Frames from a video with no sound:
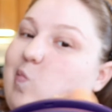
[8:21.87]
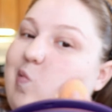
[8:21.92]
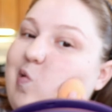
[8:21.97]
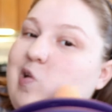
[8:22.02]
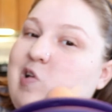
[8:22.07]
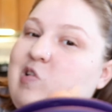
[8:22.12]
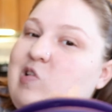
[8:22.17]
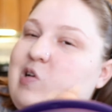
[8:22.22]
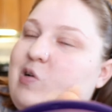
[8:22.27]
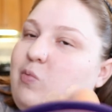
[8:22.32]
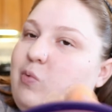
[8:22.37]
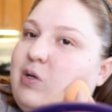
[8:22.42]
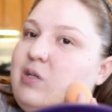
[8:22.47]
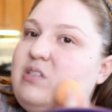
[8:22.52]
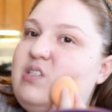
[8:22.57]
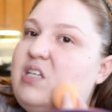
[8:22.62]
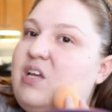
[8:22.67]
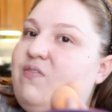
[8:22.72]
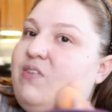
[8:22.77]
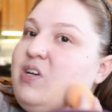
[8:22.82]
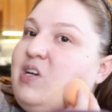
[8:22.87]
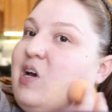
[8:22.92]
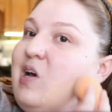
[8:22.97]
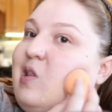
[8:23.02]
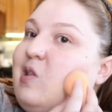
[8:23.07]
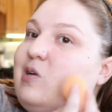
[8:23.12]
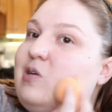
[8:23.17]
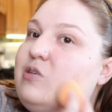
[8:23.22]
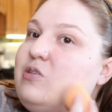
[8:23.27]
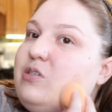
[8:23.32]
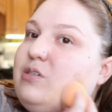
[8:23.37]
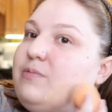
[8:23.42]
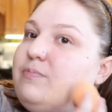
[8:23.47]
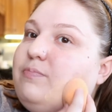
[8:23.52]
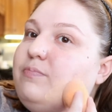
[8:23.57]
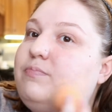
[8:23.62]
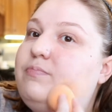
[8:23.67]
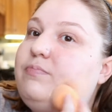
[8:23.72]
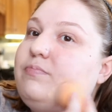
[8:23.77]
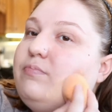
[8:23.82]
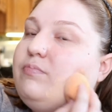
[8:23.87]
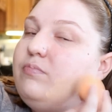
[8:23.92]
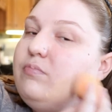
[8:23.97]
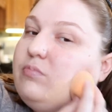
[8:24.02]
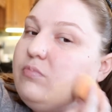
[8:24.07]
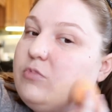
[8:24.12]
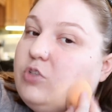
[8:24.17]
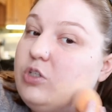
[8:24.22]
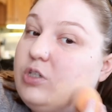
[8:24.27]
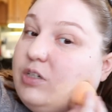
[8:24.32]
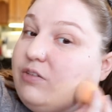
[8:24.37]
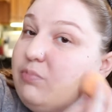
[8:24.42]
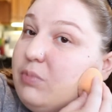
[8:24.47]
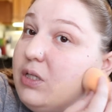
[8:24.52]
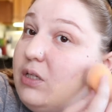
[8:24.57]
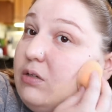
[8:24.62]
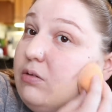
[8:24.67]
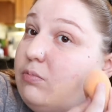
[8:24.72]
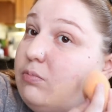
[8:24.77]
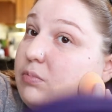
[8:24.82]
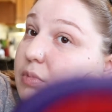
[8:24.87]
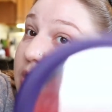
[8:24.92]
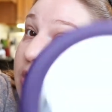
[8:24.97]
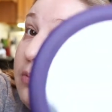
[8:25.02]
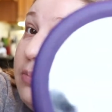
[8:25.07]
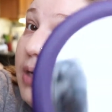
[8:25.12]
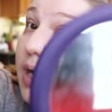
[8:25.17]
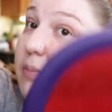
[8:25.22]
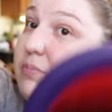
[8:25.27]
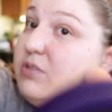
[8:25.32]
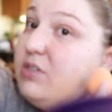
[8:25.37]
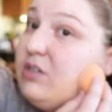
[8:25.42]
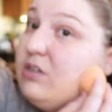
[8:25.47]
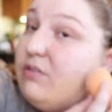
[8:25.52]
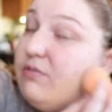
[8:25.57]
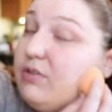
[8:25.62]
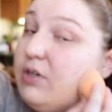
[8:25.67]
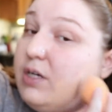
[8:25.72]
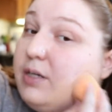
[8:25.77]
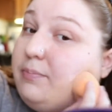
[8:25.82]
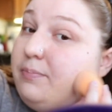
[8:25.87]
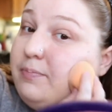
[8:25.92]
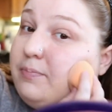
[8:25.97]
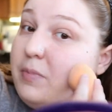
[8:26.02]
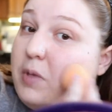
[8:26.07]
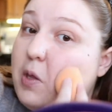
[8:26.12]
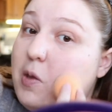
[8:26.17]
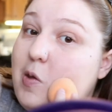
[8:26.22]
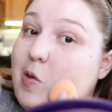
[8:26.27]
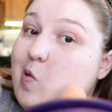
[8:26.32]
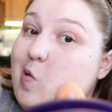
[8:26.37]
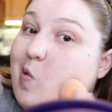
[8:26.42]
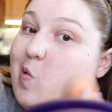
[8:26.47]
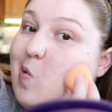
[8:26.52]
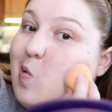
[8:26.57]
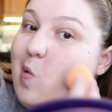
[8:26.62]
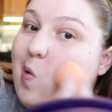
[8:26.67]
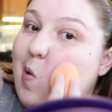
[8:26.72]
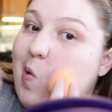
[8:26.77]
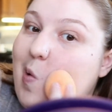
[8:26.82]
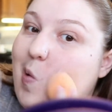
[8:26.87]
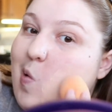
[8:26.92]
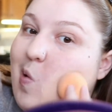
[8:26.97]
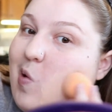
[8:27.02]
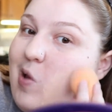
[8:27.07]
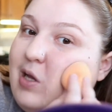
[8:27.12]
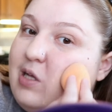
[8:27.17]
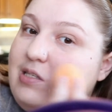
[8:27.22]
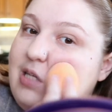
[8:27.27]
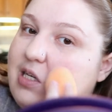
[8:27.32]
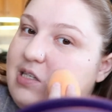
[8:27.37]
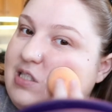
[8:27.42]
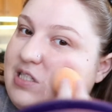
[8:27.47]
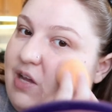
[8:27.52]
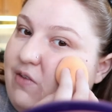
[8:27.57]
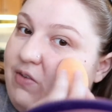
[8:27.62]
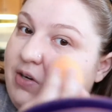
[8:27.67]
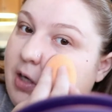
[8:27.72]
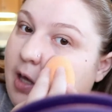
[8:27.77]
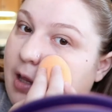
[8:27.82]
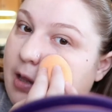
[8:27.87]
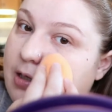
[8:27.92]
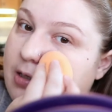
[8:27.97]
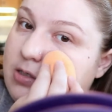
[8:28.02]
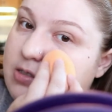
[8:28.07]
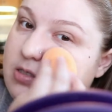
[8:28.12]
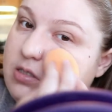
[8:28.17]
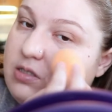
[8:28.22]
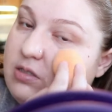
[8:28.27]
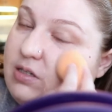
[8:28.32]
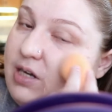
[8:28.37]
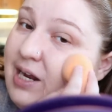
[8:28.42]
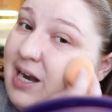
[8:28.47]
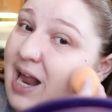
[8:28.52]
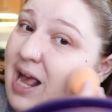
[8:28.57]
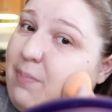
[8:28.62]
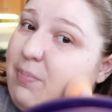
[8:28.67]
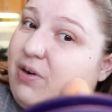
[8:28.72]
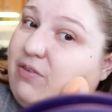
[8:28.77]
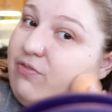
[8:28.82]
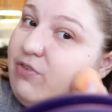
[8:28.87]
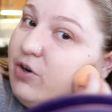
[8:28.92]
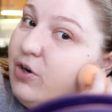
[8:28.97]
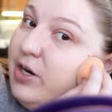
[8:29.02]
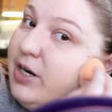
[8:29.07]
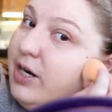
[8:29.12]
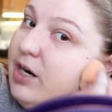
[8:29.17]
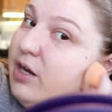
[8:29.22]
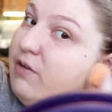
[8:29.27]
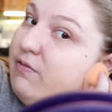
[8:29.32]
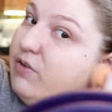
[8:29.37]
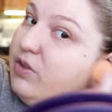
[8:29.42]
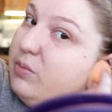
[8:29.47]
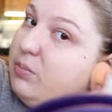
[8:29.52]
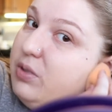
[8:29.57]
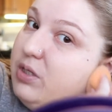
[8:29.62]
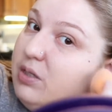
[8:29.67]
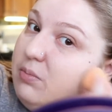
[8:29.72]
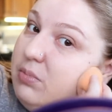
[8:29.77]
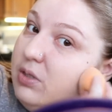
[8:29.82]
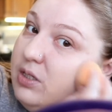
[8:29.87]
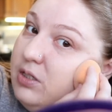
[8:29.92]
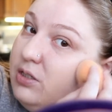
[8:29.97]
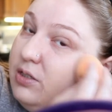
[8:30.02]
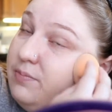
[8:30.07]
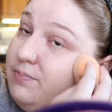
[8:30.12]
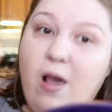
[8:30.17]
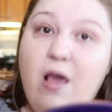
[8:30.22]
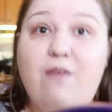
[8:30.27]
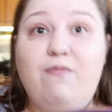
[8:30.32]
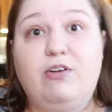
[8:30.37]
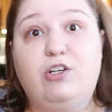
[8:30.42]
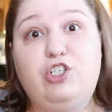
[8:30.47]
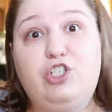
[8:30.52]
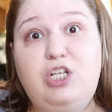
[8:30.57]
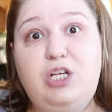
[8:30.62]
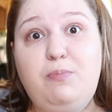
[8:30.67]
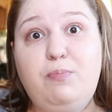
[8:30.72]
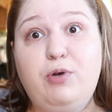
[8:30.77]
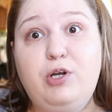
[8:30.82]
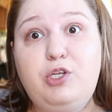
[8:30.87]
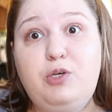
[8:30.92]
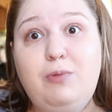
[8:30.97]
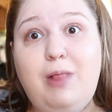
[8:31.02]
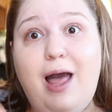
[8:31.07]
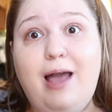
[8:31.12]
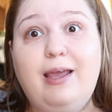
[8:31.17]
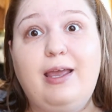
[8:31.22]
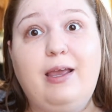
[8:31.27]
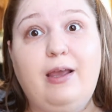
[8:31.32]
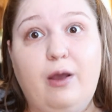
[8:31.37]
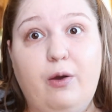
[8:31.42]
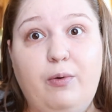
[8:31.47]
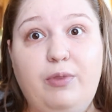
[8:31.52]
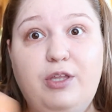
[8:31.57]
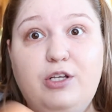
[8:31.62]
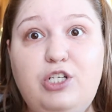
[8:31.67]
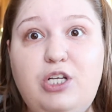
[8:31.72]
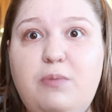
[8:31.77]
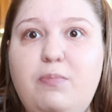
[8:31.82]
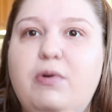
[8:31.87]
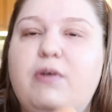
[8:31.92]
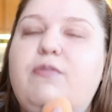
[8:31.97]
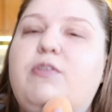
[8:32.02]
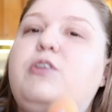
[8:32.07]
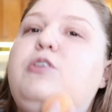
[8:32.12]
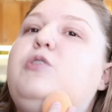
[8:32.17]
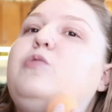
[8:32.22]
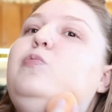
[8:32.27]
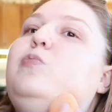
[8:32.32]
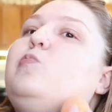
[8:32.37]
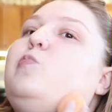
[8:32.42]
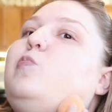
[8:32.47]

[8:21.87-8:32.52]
It's like, what, $7? Sorry if my little mirror pops into the frame. It's like $7, and I prefer it over the Beauty Blender. If it's cheaper and you like it, go with the cheaper of the two.